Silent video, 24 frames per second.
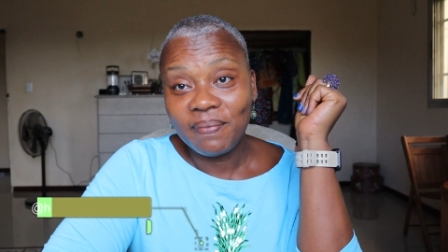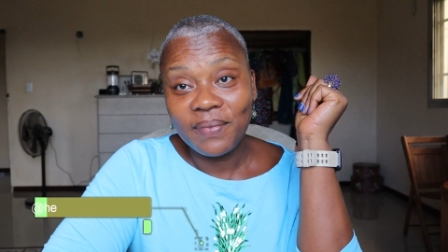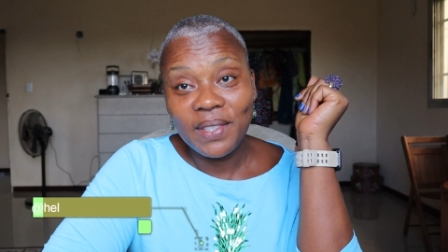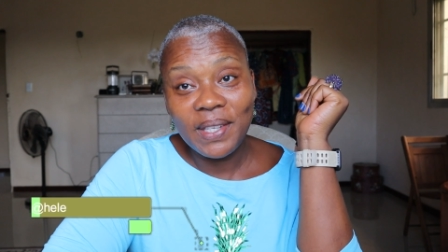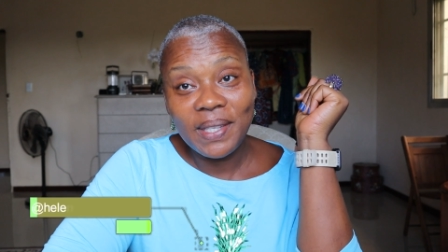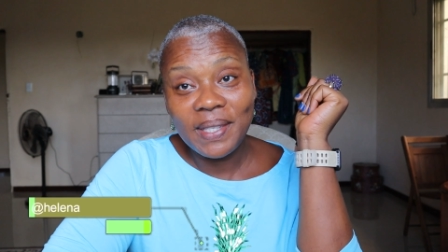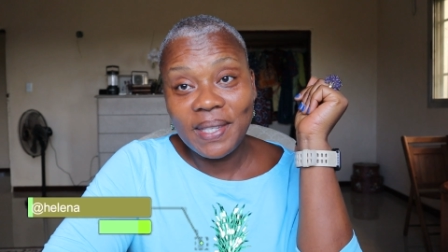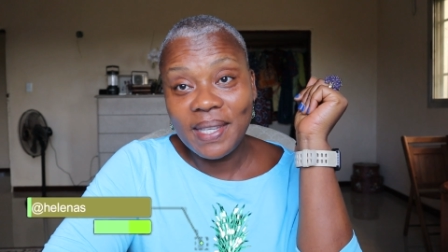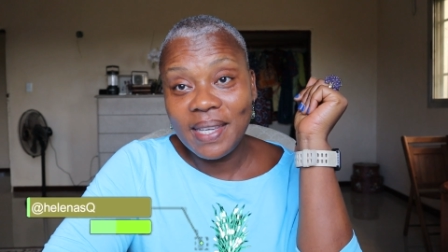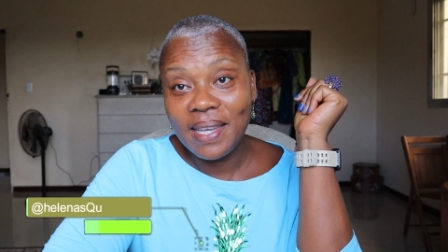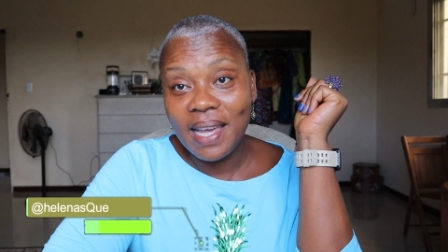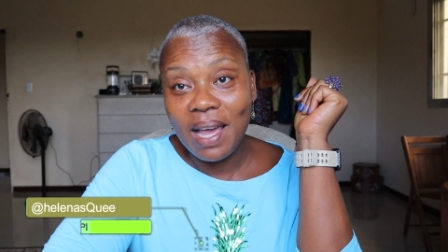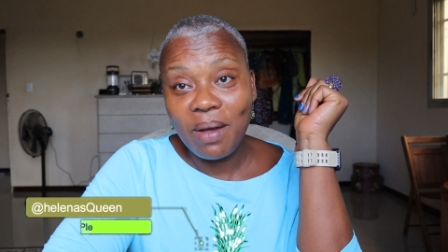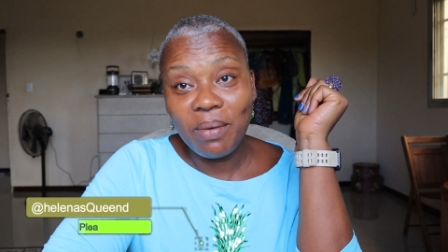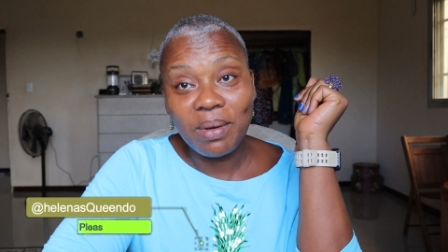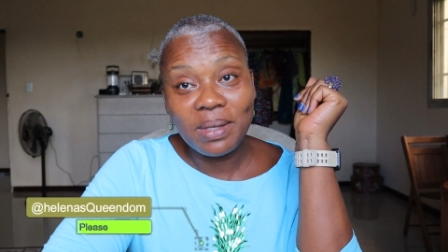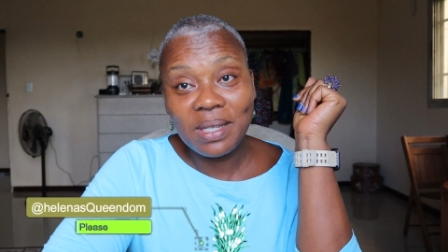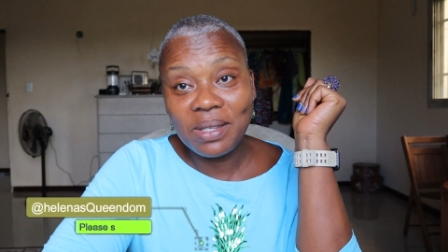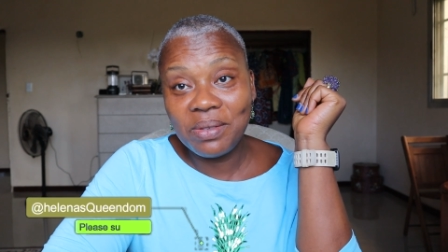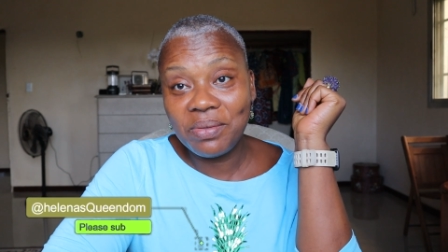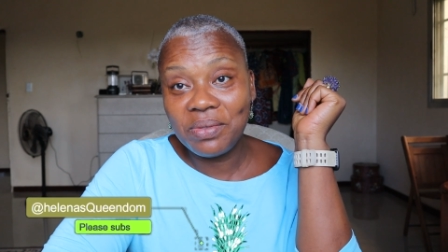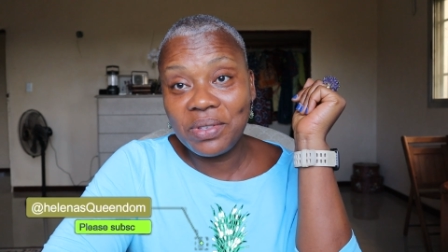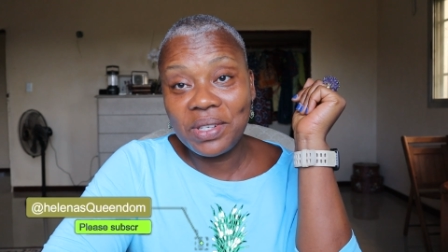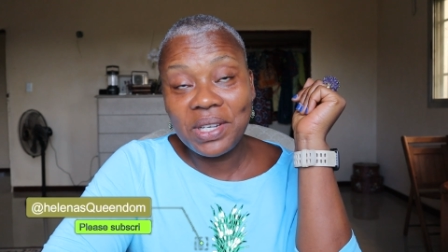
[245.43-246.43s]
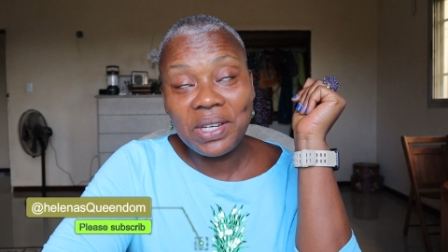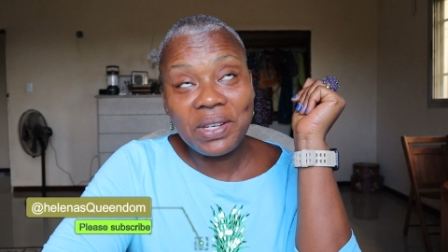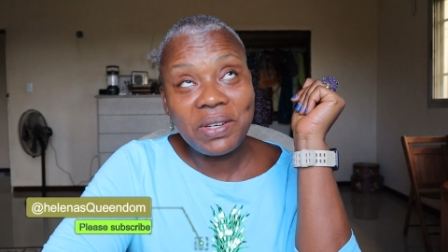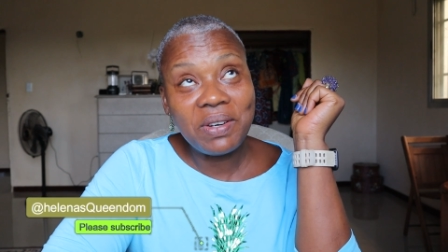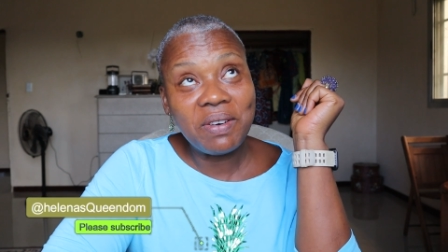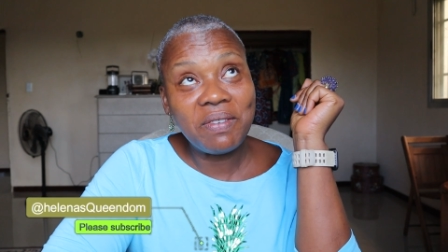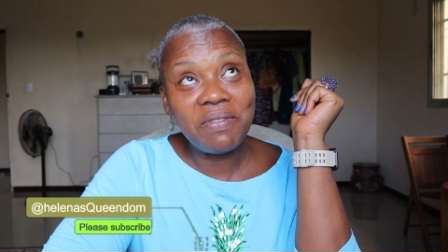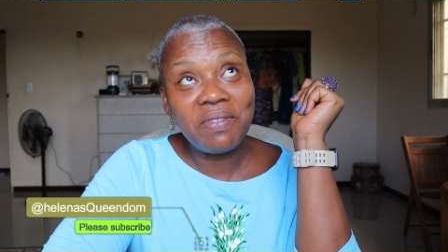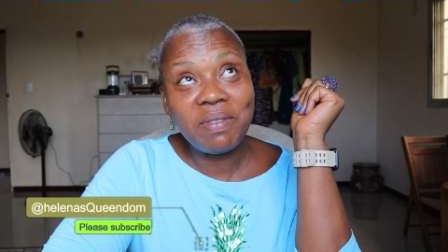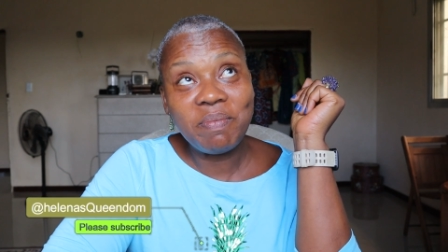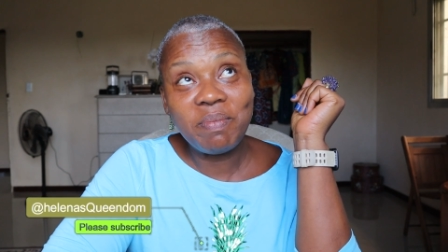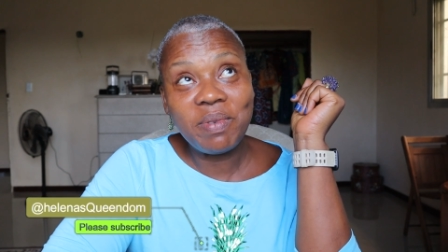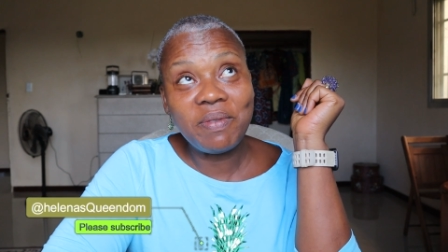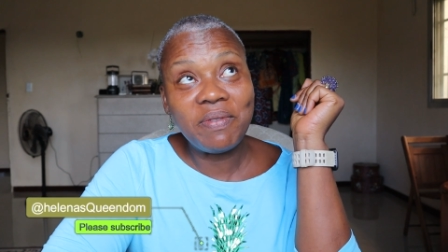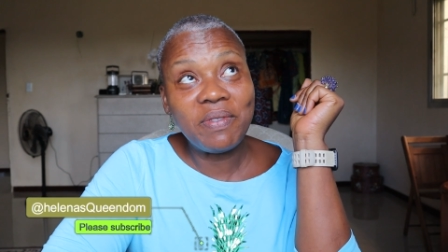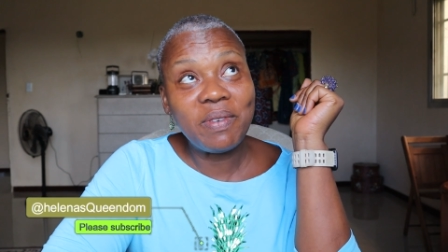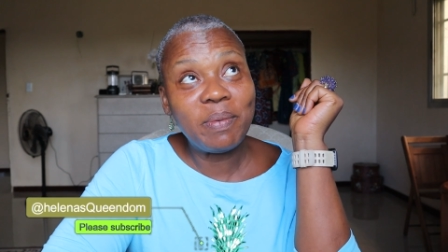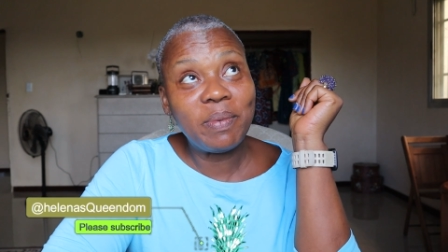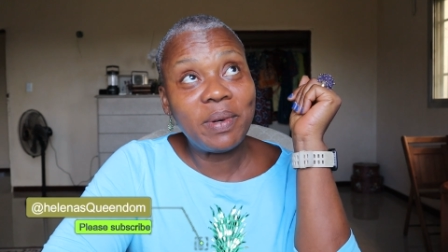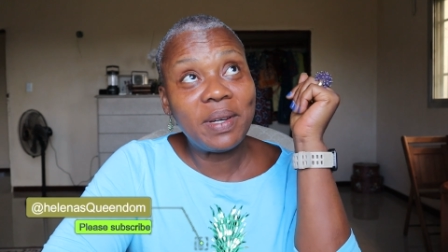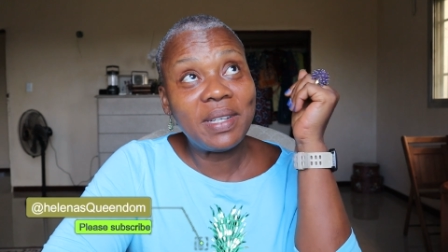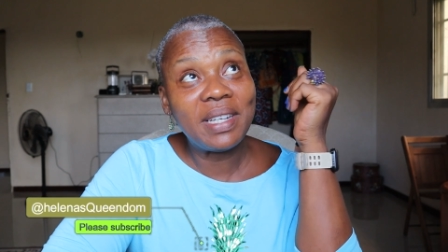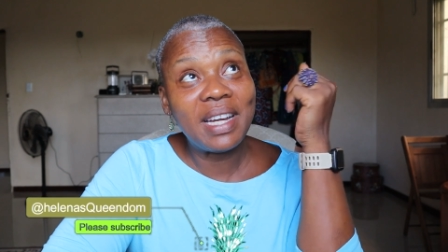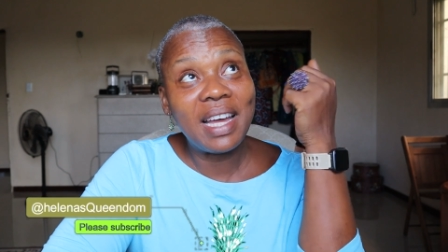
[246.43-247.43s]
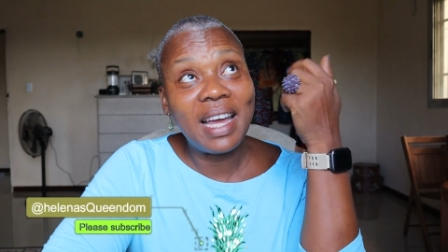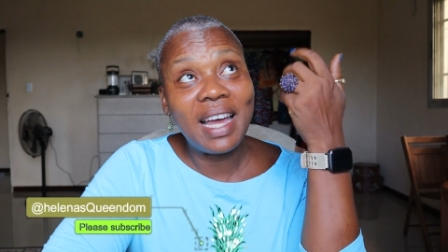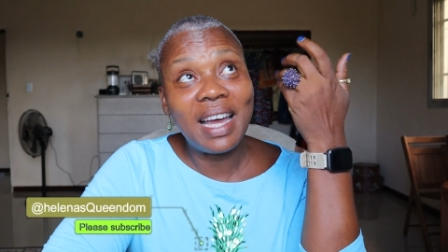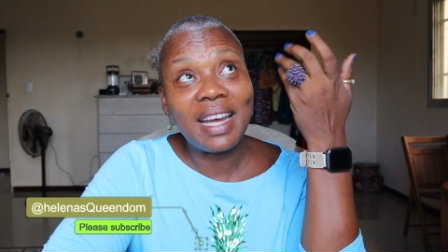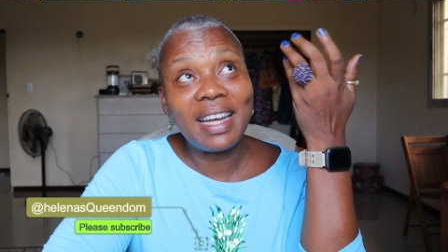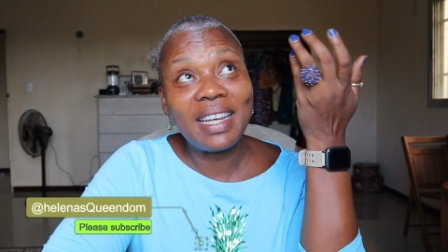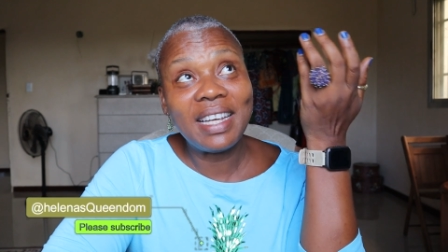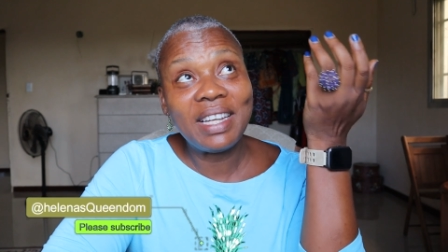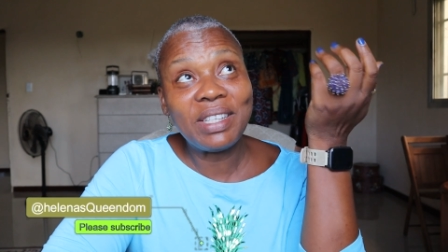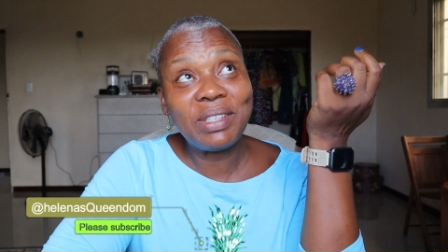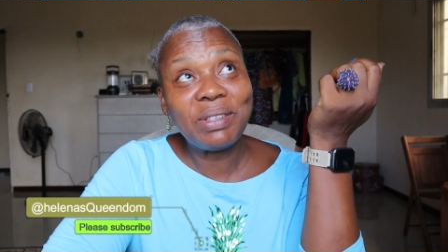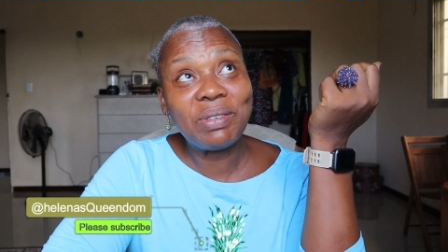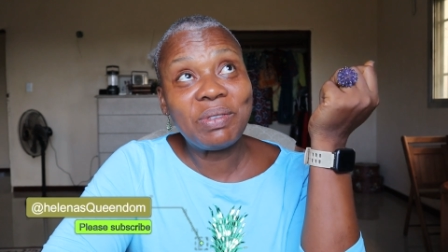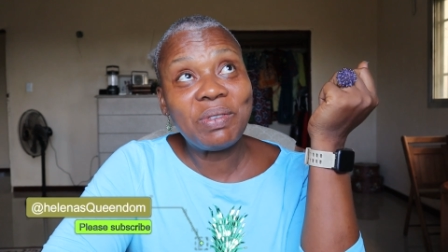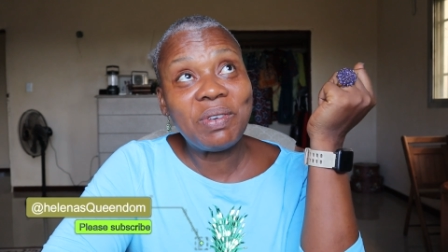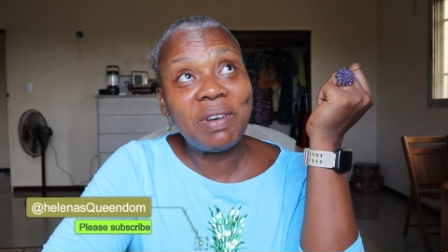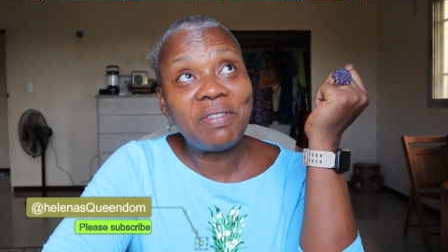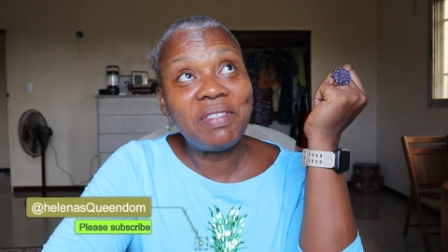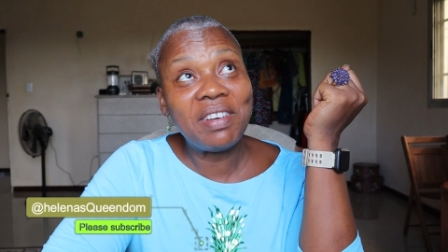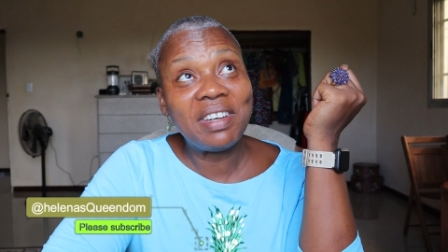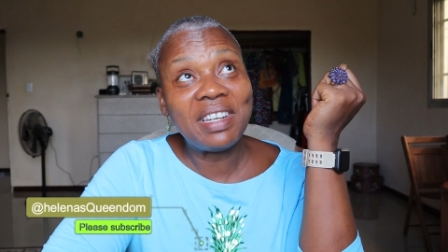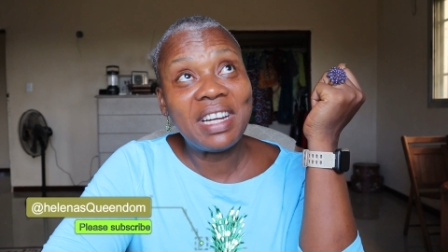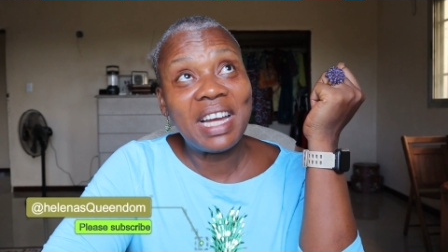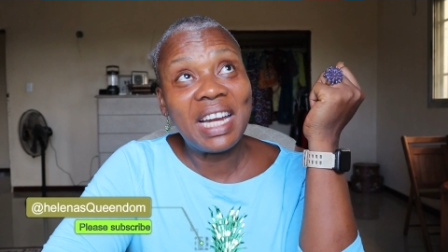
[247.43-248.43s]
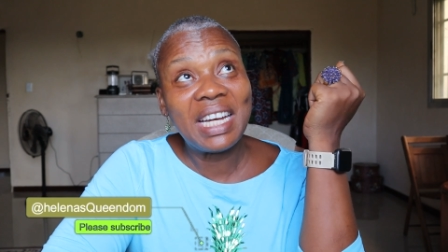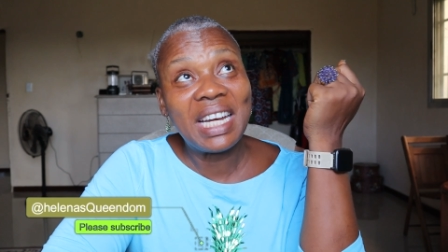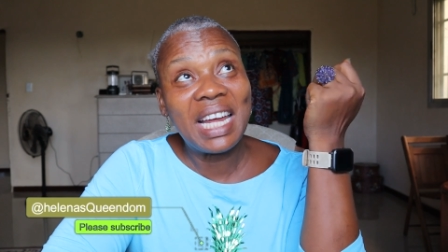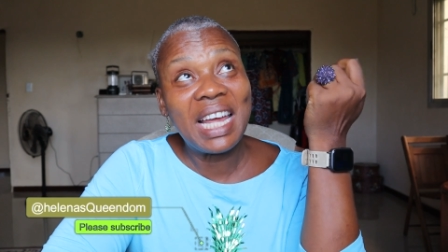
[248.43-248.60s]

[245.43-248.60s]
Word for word: You see, I wasn't drinking coffee before, but now I'm into coffee now.